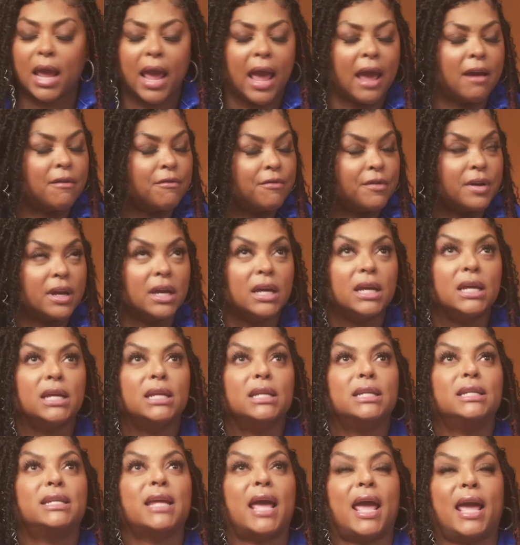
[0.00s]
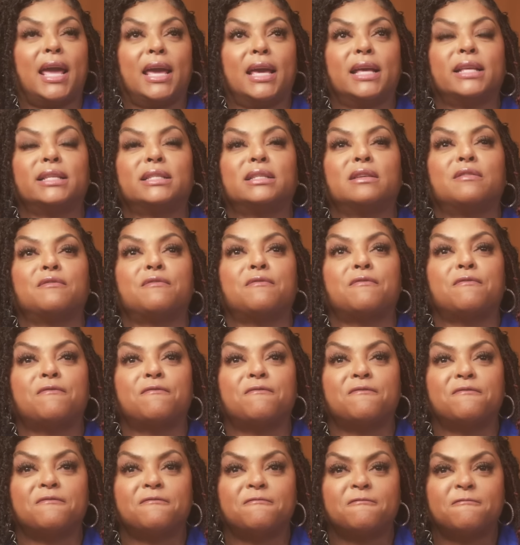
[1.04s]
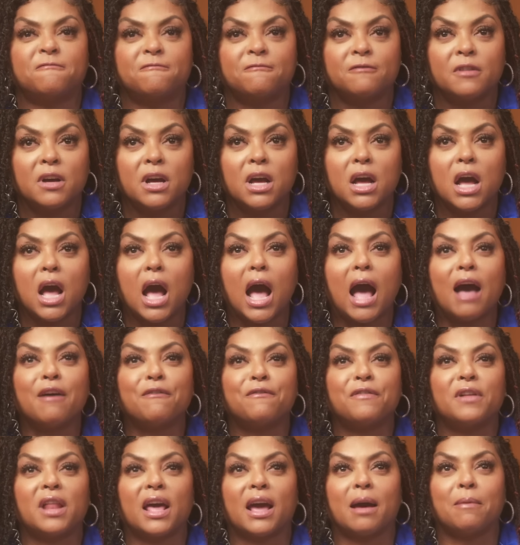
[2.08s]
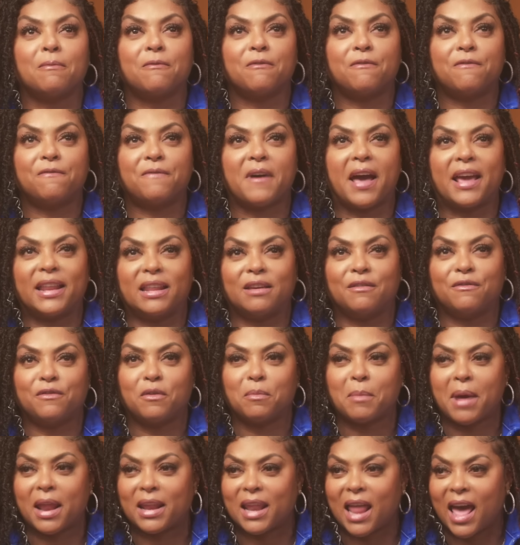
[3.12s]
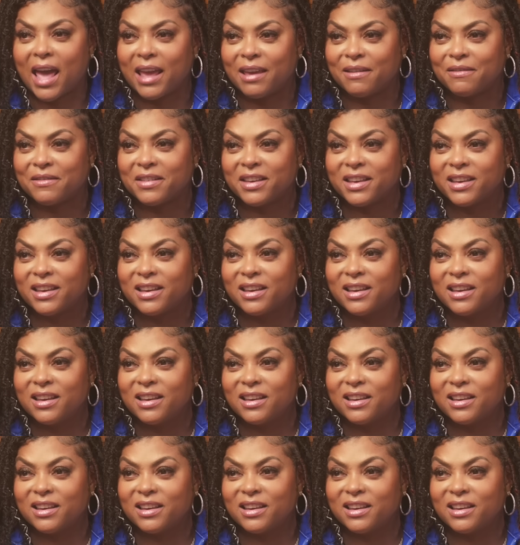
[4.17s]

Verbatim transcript: Every day it's a. I feel like I'm fighting for my life, mm -hmm.